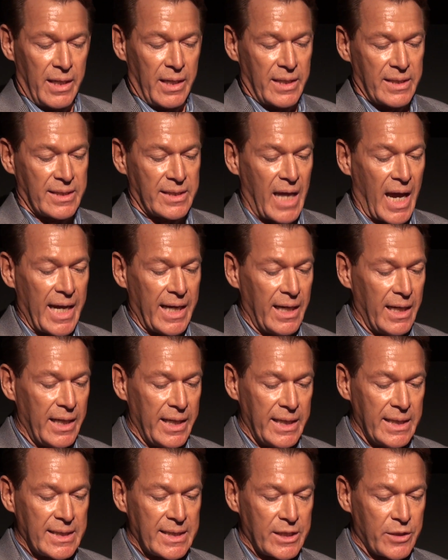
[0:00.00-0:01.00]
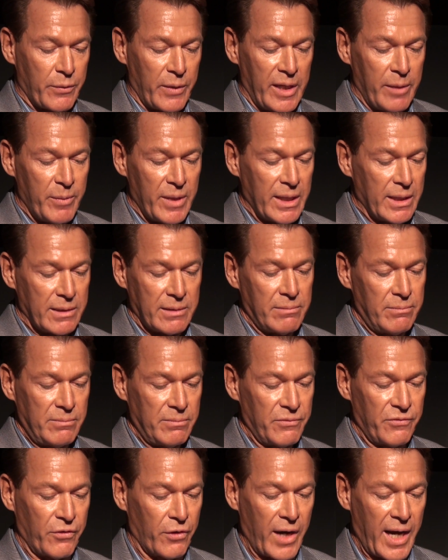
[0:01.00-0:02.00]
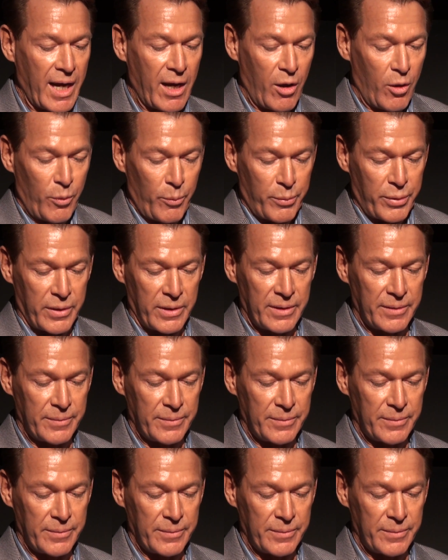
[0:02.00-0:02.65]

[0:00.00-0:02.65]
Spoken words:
silently screaming for help.